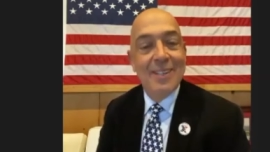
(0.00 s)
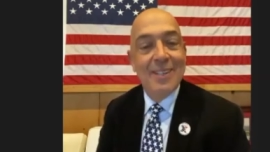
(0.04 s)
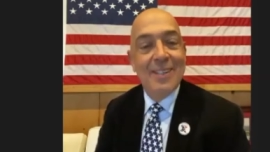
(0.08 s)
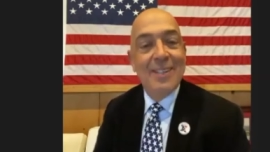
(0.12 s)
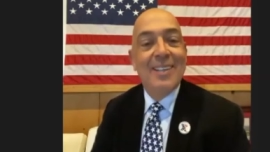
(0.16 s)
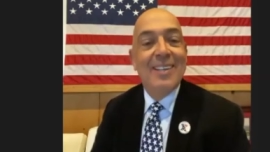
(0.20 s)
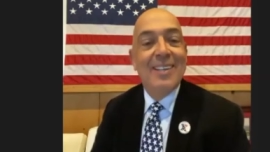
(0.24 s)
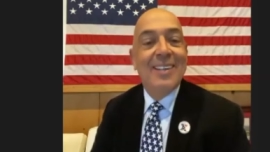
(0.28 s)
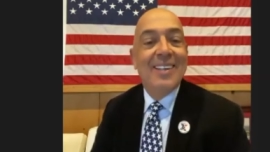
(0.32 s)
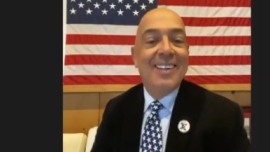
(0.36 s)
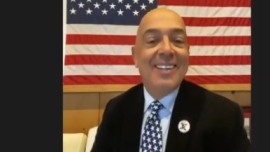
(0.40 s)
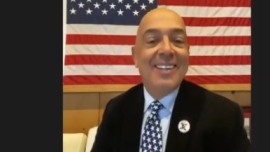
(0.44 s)

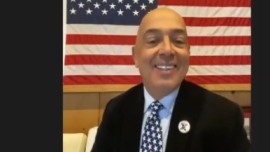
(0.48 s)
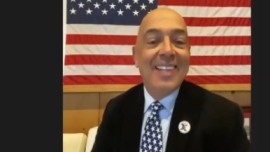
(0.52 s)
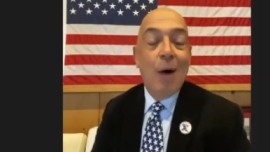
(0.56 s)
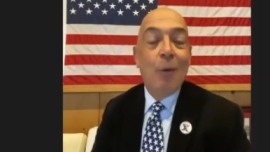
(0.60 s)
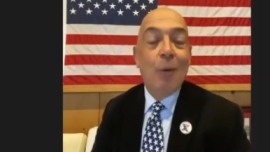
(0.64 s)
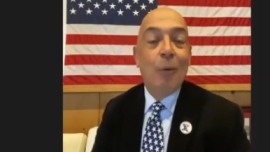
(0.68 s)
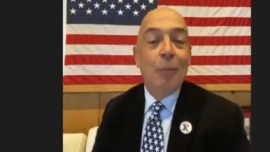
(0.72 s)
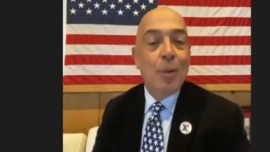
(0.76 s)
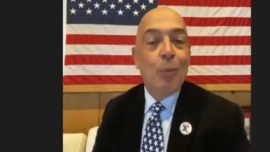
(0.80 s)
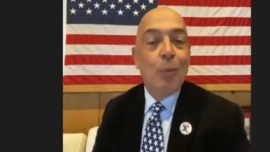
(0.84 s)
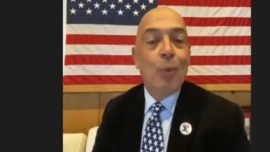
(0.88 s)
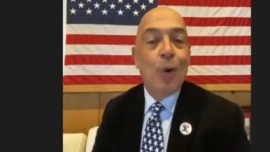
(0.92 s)
Yeah. That's
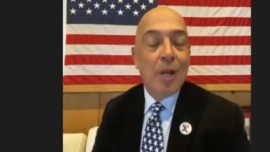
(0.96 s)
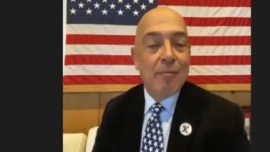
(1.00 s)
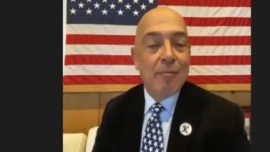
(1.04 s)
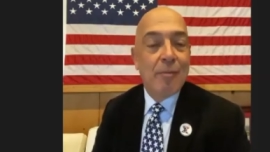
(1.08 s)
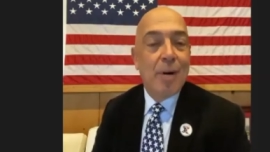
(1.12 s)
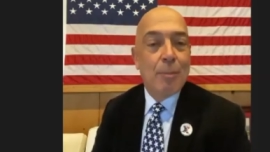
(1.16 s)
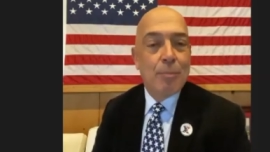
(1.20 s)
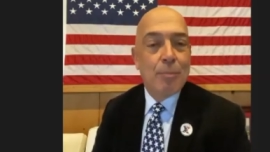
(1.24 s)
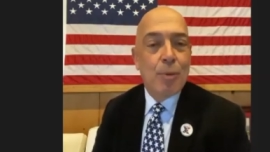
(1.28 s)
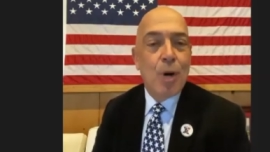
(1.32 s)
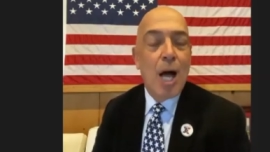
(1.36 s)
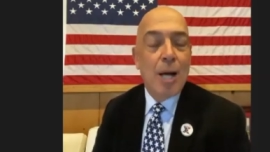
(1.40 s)

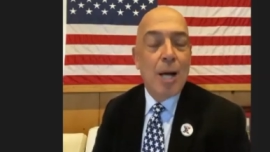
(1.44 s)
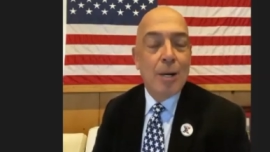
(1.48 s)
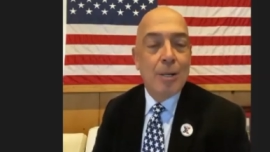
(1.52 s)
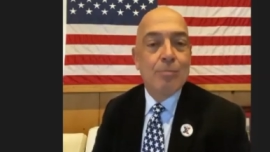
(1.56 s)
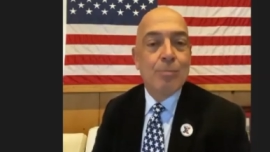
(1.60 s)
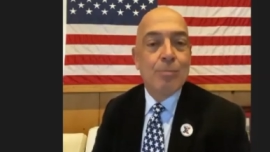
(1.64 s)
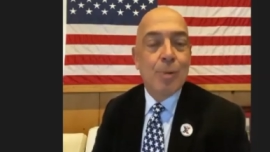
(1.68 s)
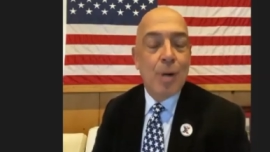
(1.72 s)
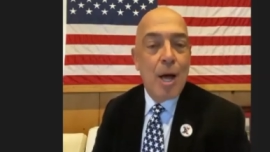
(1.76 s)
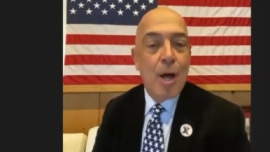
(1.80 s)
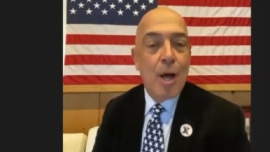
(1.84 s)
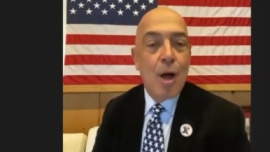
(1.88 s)
our
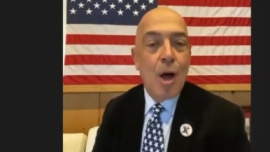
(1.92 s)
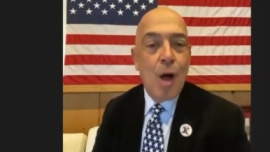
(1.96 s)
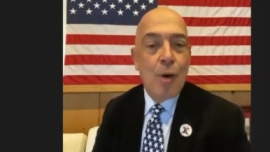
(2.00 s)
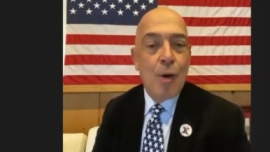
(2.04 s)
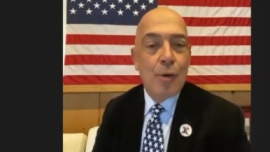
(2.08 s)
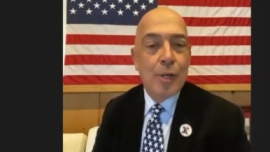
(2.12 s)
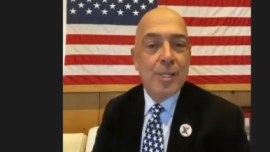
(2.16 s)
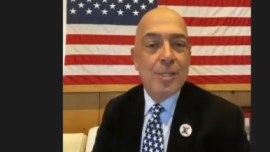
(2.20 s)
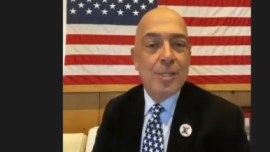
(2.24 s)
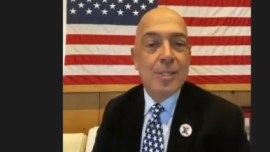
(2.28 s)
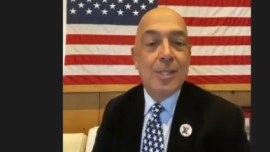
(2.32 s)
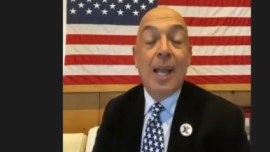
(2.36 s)

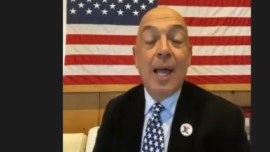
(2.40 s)
priorities.